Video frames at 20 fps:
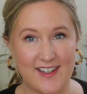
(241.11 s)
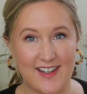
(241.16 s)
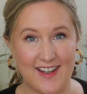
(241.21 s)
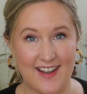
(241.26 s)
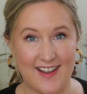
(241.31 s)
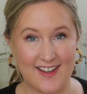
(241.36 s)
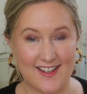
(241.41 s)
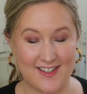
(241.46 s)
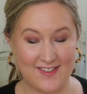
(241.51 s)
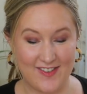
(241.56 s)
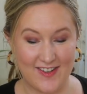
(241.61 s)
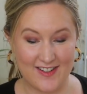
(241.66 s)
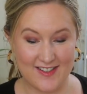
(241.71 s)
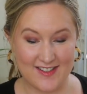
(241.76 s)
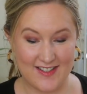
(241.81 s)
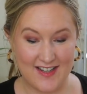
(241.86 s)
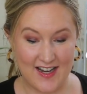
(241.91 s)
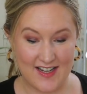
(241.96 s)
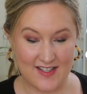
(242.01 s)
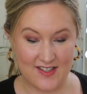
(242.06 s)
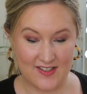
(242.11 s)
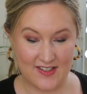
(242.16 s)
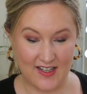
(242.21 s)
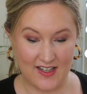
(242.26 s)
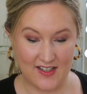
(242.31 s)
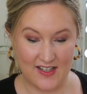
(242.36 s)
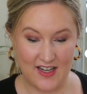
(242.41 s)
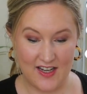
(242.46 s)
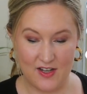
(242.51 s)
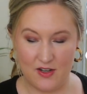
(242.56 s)
Yeah, this feels nice. There's
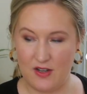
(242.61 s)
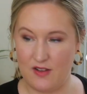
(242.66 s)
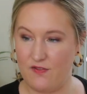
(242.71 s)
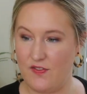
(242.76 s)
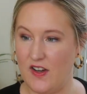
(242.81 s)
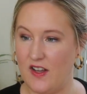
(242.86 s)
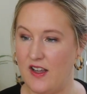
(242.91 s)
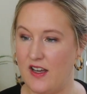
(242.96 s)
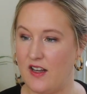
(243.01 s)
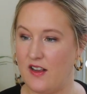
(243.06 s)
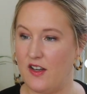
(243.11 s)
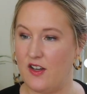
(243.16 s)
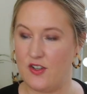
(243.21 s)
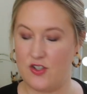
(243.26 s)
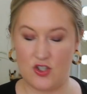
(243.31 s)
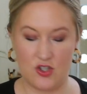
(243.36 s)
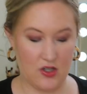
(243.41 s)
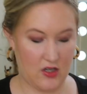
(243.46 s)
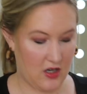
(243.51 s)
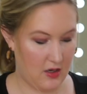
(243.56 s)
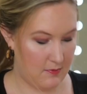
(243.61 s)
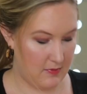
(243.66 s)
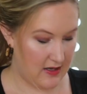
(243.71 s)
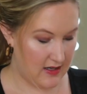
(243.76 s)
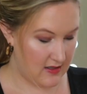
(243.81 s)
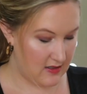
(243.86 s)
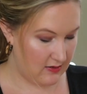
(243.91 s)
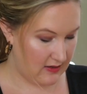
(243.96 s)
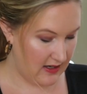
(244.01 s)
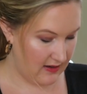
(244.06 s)
like, yeah, you can feel like little sugar
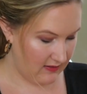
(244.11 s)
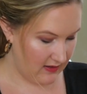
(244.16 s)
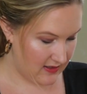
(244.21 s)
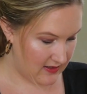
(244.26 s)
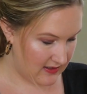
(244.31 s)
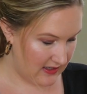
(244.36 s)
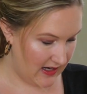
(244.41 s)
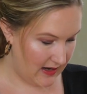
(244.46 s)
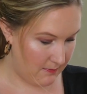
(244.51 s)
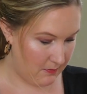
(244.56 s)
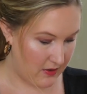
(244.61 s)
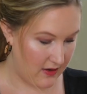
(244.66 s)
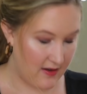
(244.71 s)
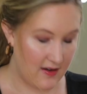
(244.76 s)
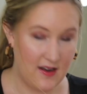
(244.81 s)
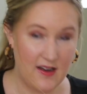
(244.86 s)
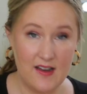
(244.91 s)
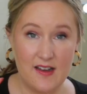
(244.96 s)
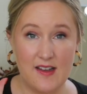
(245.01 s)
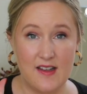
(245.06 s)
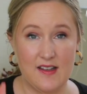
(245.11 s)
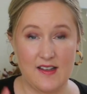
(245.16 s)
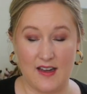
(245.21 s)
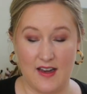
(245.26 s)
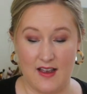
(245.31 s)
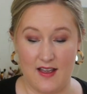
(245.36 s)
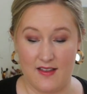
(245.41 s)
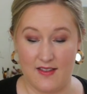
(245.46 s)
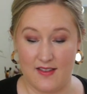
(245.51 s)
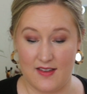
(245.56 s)
beads. You can't really see it, but
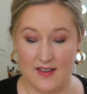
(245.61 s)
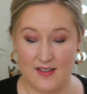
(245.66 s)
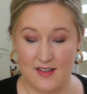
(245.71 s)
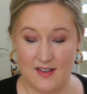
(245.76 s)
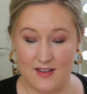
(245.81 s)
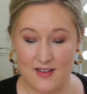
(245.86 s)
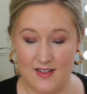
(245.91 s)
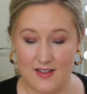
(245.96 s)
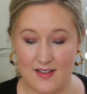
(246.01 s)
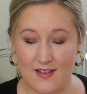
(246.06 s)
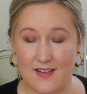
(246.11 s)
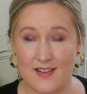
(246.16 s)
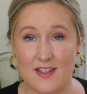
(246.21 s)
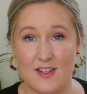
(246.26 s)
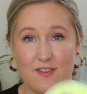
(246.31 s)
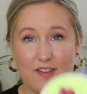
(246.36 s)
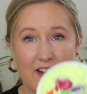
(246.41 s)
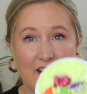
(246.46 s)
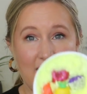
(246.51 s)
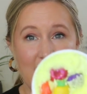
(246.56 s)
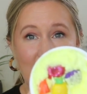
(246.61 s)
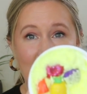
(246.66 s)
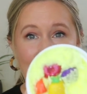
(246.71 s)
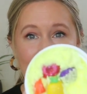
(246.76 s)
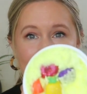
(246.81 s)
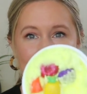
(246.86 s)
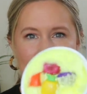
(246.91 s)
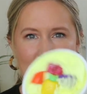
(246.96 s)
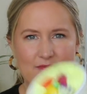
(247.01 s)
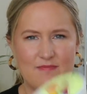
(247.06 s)
yeah, this looks divine. I
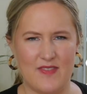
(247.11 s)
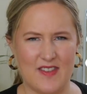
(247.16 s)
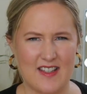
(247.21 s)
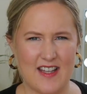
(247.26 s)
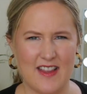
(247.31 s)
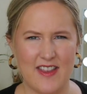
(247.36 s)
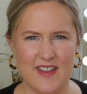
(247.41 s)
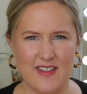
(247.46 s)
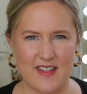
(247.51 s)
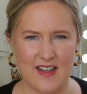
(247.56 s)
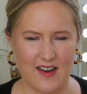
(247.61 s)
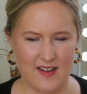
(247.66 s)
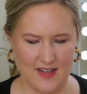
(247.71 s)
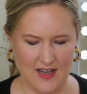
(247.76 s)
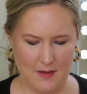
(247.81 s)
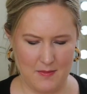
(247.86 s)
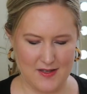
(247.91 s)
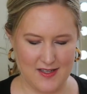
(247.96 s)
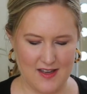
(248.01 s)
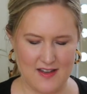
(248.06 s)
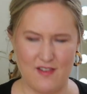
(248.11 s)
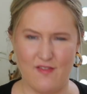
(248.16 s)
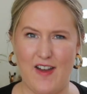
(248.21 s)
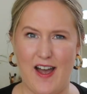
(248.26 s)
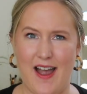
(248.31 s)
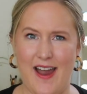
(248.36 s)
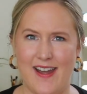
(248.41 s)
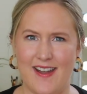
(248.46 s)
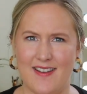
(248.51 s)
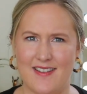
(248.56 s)
love it. Is that the second time I said
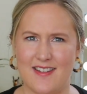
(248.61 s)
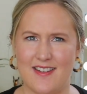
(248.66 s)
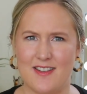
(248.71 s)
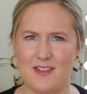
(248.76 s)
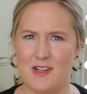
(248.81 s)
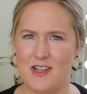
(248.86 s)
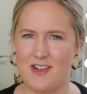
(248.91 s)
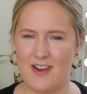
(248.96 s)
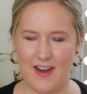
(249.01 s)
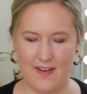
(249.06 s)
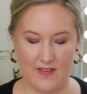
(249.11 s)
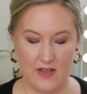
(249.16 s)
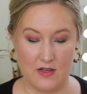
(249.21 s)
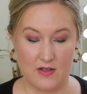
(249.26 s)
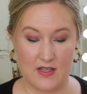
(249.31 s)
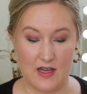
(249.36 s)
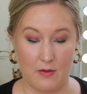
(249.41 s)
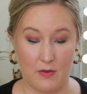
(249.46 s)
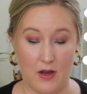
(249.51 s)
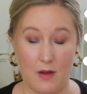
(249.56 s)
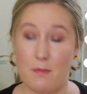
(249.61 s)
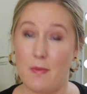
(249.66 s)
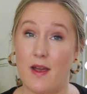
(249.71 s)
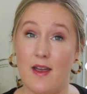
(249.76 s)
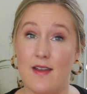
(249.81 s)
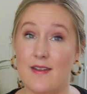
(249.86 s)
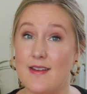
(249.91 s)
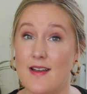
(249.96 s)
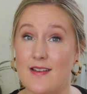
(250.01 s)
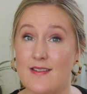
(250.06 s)
divine? Since when do I even use that word?
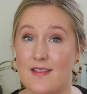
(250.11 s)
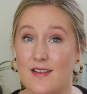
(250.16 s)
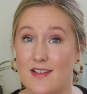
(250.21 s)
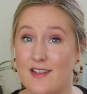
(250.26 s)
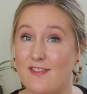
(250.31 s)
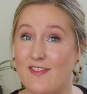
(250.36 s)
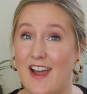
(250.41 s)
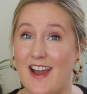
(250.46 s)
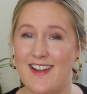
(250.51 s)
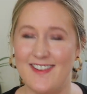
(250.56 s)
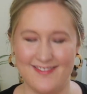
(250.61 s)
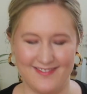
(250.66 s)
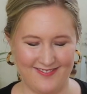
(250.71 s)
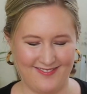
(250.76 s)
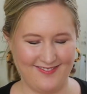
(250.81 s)
But it does look divine.